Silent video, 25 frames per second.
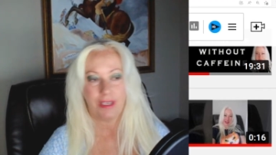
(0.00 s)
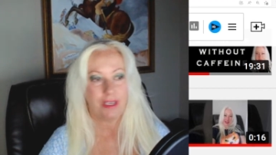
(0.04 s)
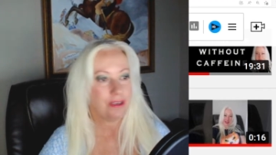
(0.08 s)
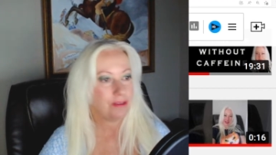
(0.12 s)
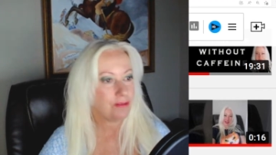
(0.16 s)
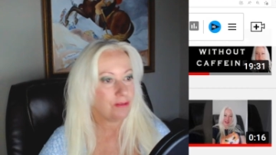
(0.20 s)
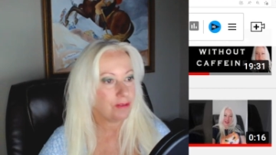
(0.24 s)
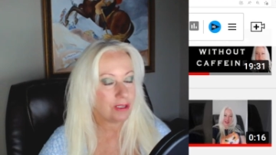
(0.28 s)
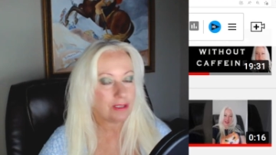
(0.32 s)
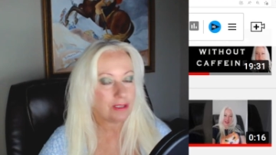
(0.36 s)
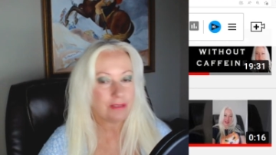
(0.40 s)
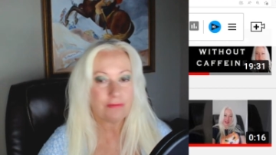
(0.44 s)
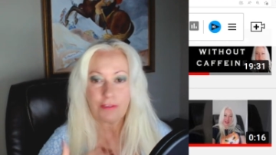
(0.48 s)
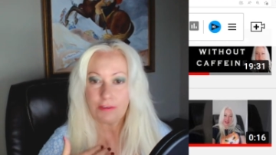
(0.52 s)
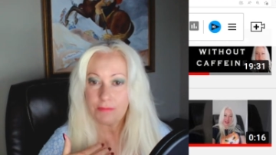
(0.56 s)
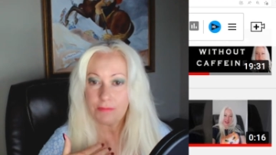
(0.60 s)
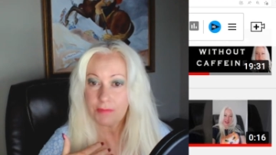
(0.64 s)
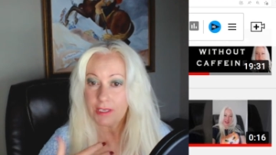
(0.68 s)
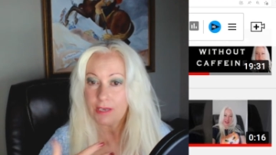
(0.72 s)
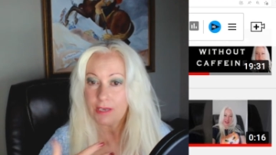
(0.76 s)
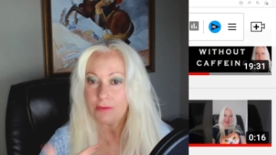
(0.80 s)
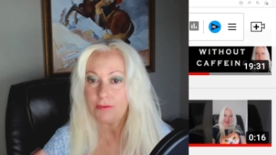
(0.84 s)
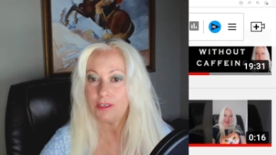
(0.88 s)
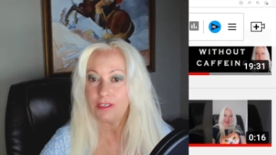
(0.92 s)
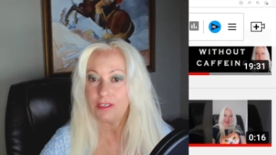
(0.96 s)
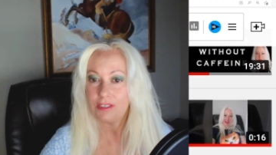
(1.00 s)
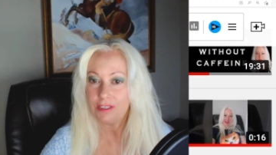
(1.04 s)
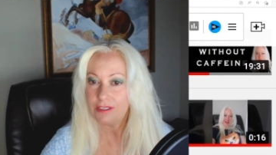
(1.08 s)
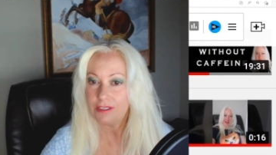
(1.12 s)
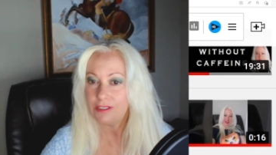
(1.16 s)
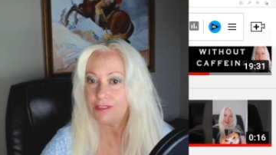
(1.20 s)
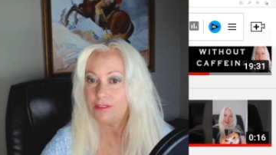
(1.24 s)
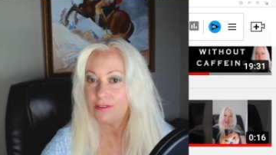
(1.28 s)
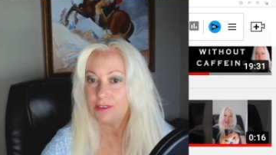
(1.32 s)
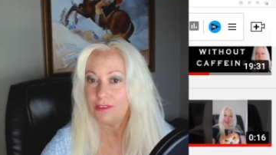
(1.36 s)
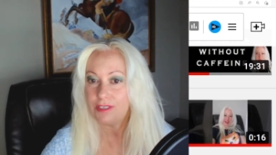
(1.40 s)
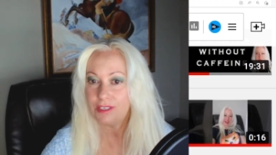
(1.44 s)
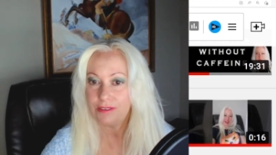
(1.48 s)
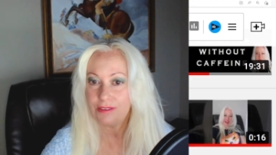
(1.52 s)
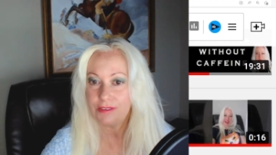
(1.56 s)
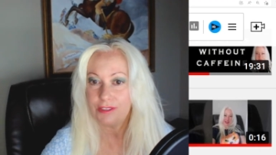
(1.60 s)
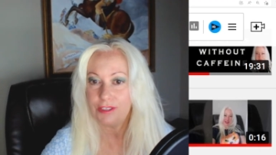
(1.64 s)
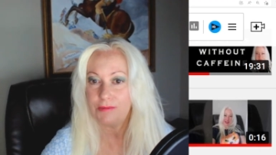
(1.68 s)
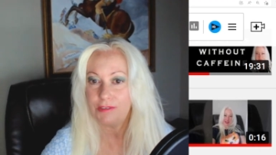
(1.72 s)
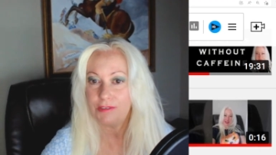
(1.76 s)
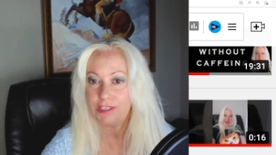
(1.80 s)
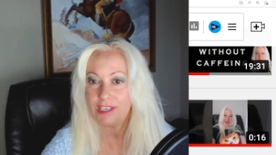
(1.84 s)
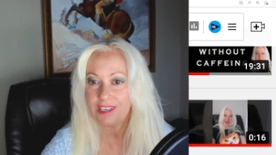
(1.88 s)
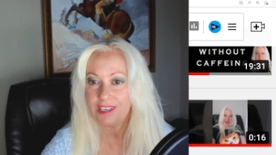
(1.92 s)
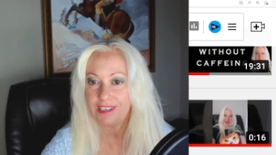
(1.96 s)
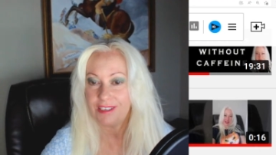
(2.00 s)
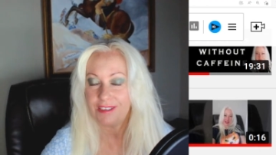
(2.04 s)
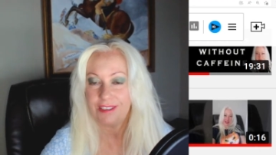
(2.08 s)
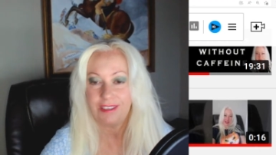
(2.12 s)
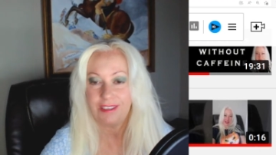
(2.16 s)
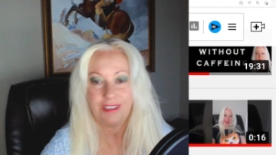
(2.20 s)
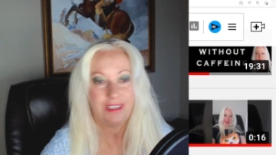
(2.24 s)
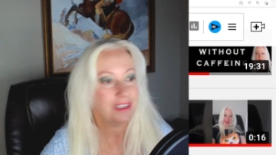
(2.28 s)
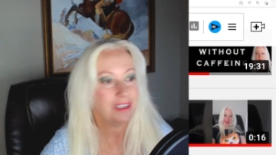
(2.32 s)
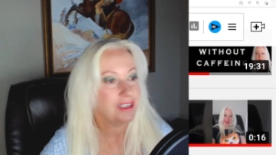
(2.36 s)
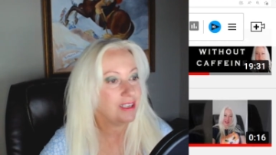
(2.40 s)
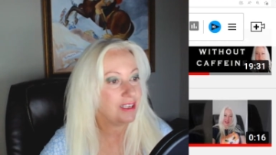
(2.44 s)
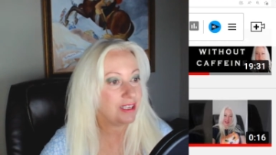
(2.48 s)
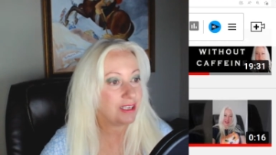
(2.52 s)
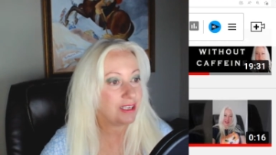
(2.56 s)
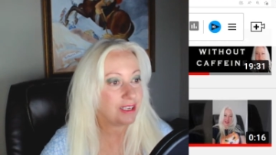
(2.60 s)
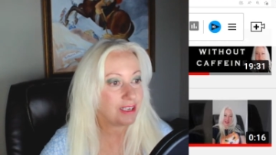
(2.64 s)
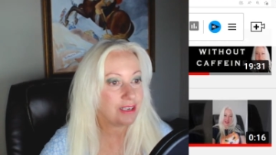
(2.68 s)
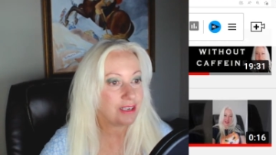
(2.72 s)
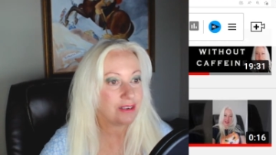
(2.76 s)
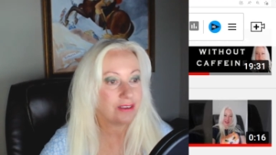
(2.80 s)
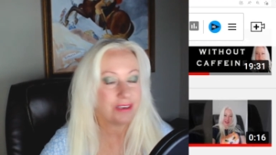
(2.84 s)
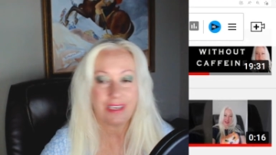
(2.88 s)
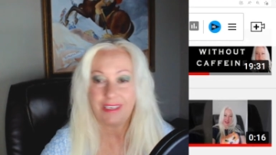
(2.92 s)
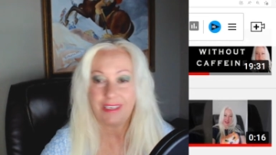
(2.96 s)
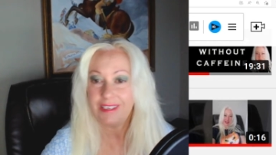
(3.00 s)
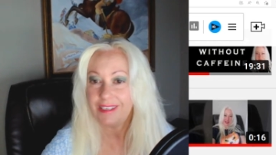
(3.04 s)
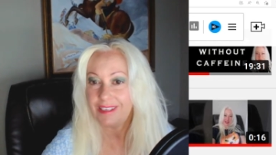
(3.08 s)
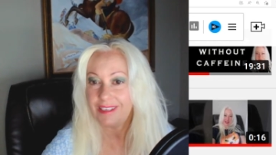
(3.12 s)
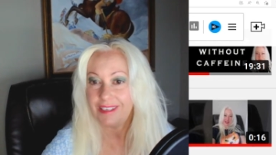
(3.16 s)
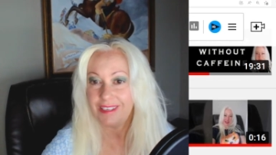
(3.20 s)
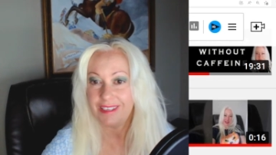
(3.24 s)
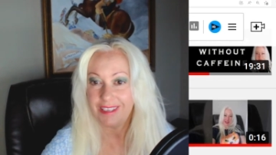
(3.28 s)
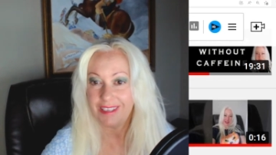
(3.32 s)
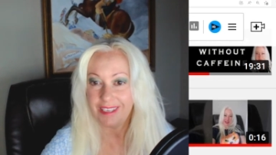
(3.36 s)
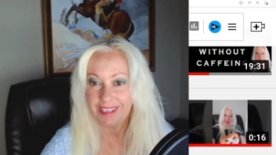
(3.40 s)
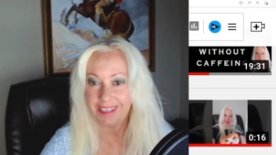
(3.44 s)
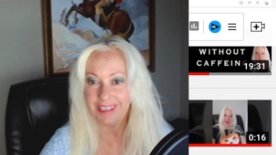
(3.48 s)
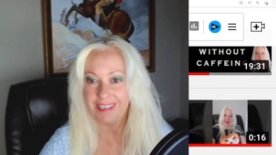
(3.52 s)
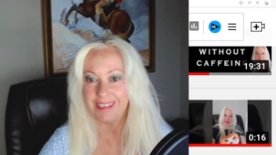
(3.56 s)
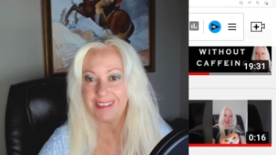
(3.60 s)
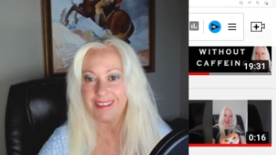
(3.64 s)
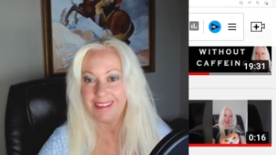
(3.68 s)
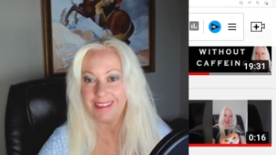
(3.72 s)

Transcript: Well, for me, I wanted to do a YouTube channel. And here, I did it.